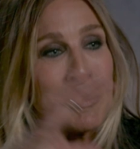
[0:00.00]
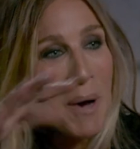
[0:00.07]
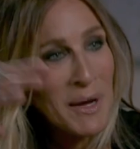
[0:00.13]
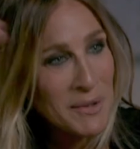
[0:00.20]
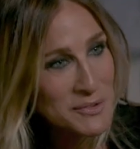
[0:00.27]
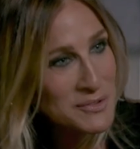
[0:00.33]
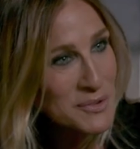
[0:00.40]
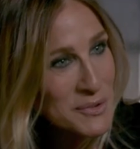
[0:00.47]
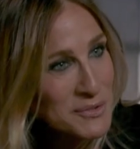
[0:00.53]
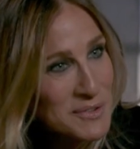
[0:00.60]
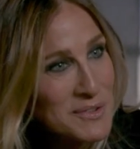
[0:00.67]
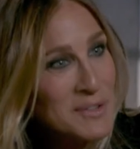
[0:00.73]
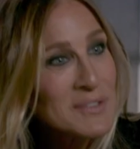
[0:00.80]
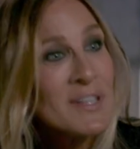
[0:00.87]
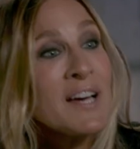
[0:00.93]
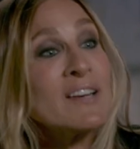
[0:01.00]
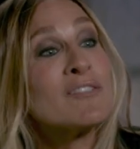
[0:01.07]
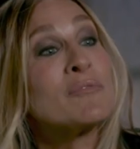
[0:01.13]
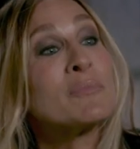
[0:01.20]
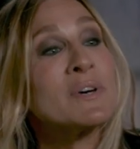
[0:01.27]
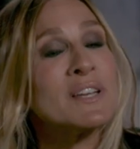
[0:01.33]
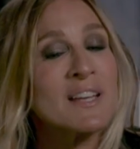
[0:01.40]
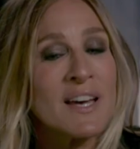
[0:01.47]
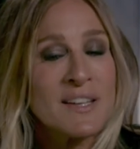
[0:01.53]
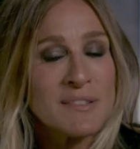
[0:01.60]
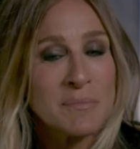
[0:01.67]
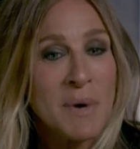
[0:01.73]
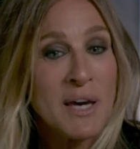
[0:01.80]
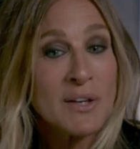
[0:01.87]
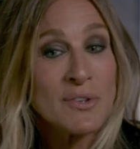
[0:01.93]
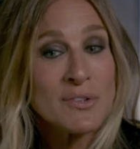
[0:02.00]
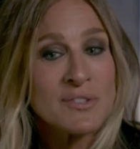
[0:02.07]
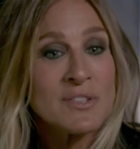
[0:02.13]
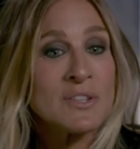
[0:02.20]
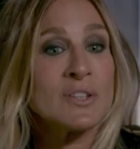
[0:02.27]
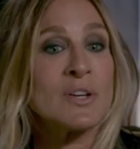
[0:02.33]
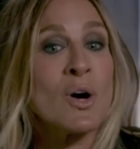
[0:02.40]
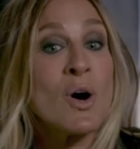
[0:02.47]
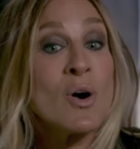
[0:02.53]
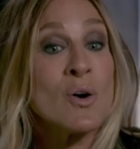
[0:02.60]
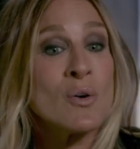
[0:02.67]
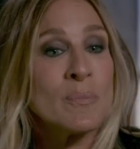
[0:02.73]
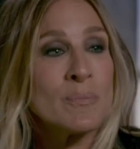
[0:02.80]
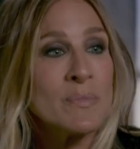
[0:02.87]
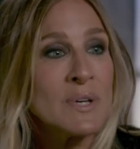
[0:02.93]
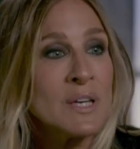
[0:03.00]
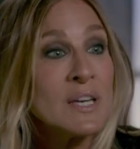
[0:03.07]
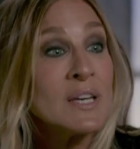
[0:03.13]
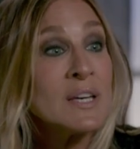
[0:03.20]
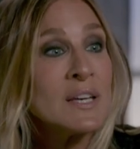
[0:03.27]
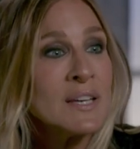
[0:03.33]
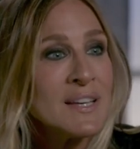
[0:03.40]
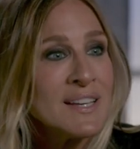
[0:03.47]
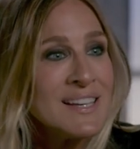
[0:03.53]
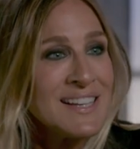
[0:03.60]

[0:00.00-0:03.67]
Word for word: milestones in their life, mm -hmm. but mm-hmm. as mine are still at home. My young adults.